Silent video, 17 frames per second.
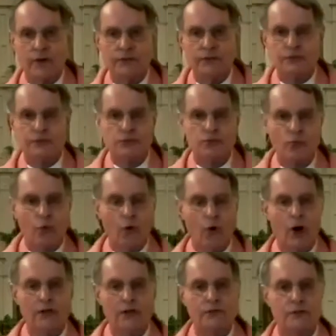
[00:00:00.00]
Francis
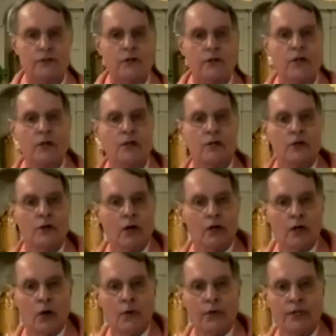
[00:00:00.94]
walked and
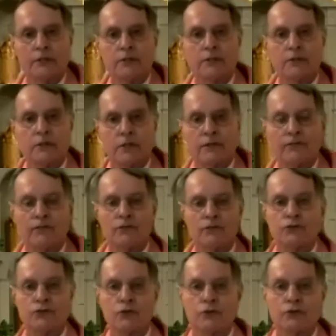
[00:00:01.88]
going into the
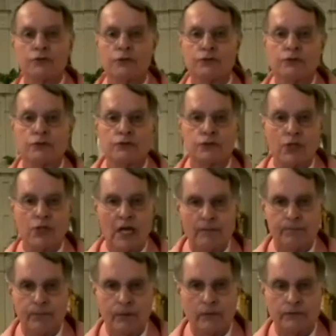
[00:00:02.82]
different churches and
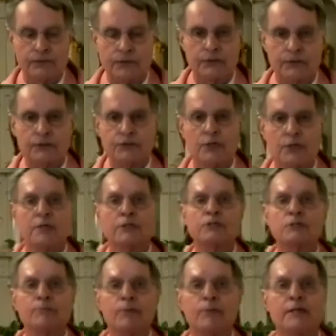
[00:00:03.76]
chapels and just
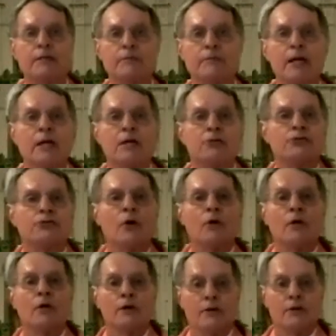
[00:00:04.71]
spending.
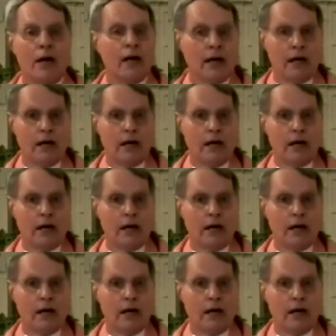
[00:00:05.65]
So